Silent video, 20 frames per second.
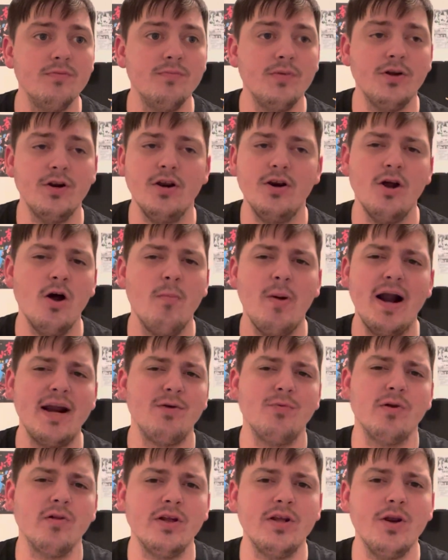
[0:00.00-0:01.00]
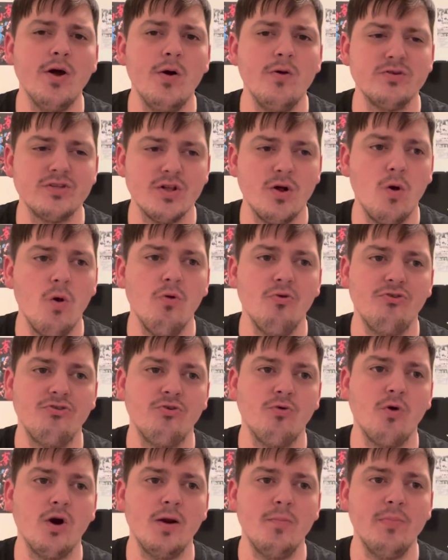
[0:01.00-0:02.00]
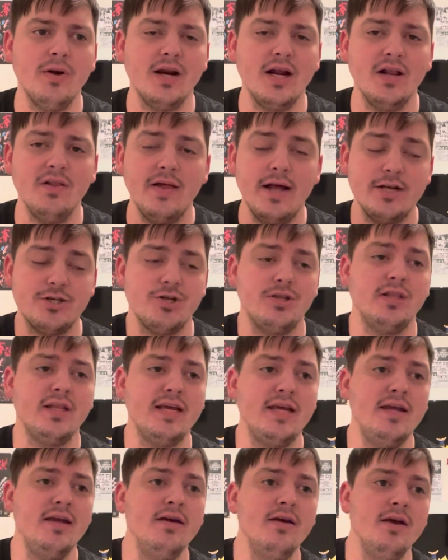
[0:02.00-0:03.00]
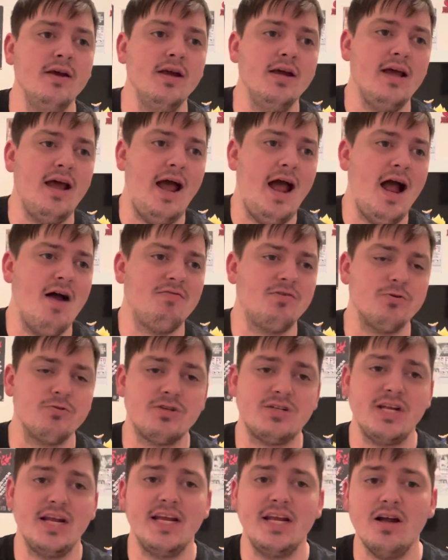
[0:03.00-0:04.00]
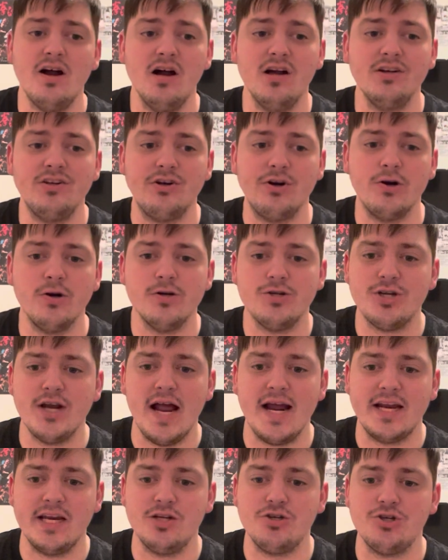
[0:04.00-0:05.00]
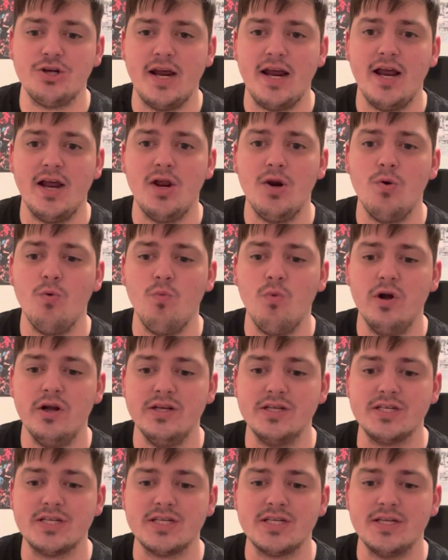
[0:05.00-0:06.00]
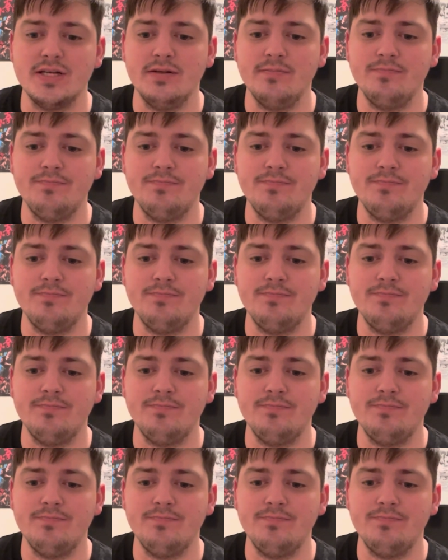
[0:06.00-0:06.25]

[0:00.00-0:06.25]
Nobody really knows the whole story, but allegedly, after City Hunter, Jackie Chan was,